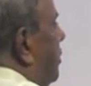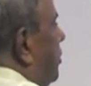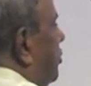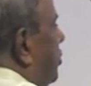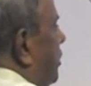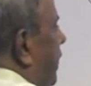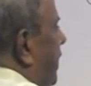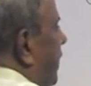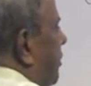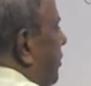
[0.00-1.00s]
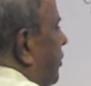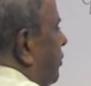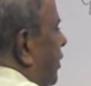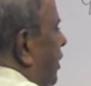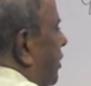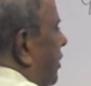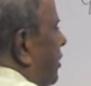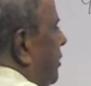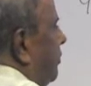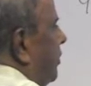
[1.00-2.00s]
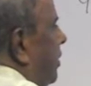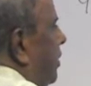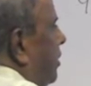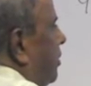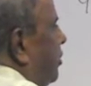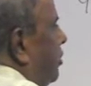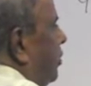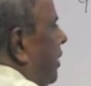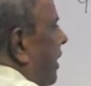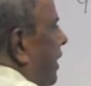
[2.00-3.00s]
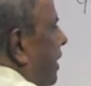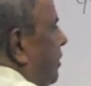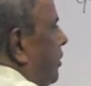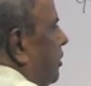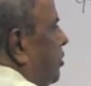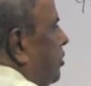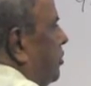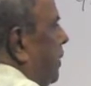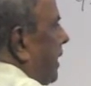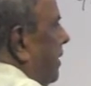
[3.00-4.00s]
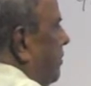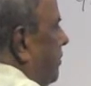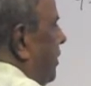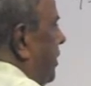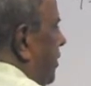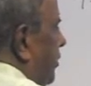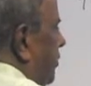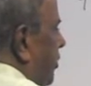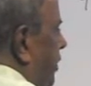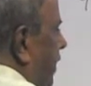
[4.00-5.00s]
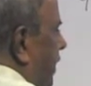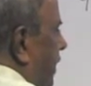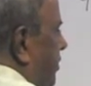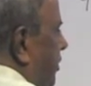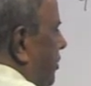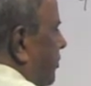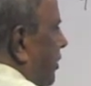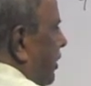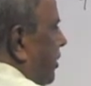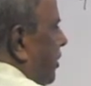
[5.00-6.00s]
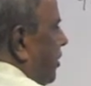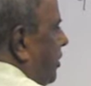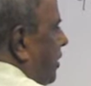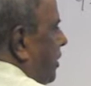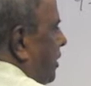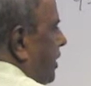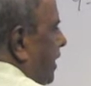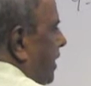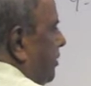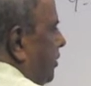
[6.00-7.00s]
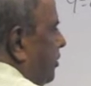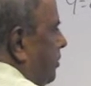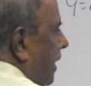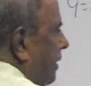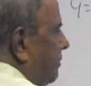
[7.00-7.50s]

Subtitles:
2t equal to 0, 2t equal to 2 pi. So t equal to 0, t equal to pi.